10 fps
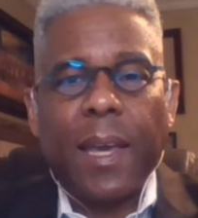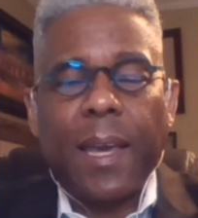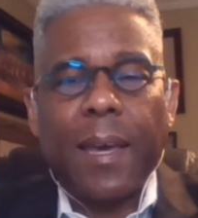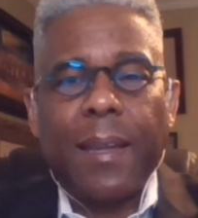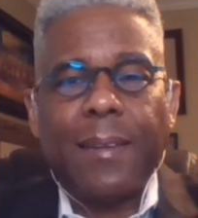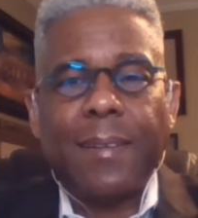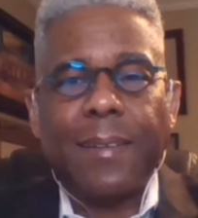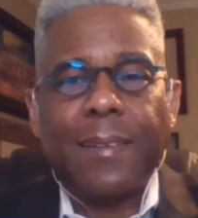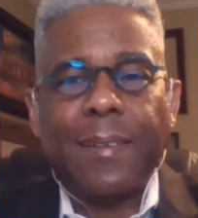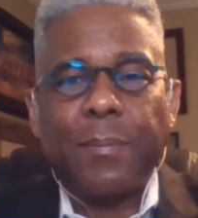And
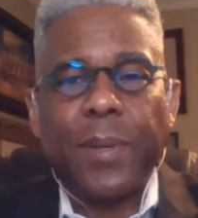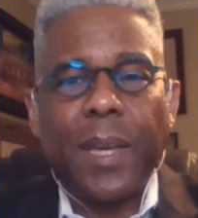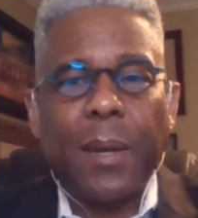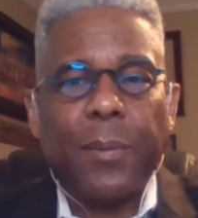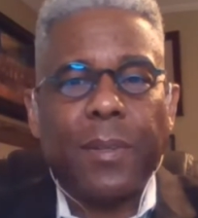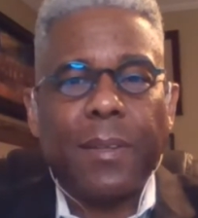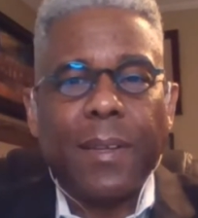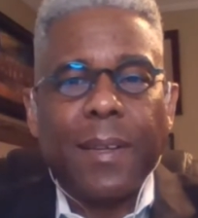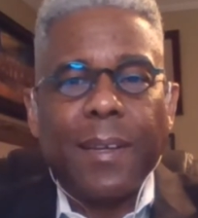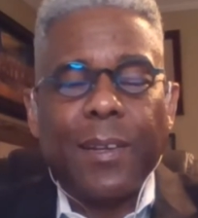to be able to,
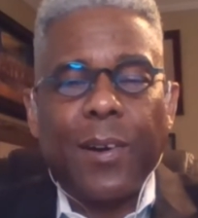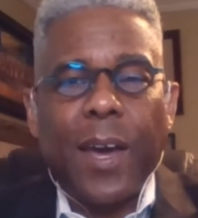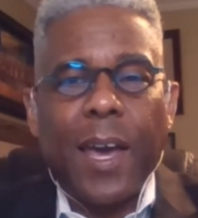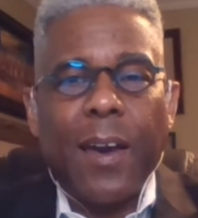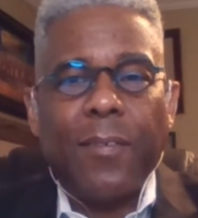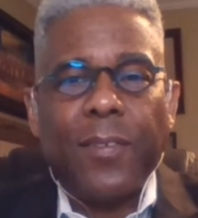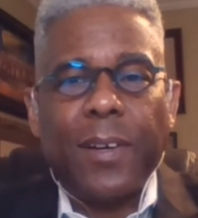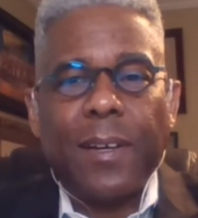you know, have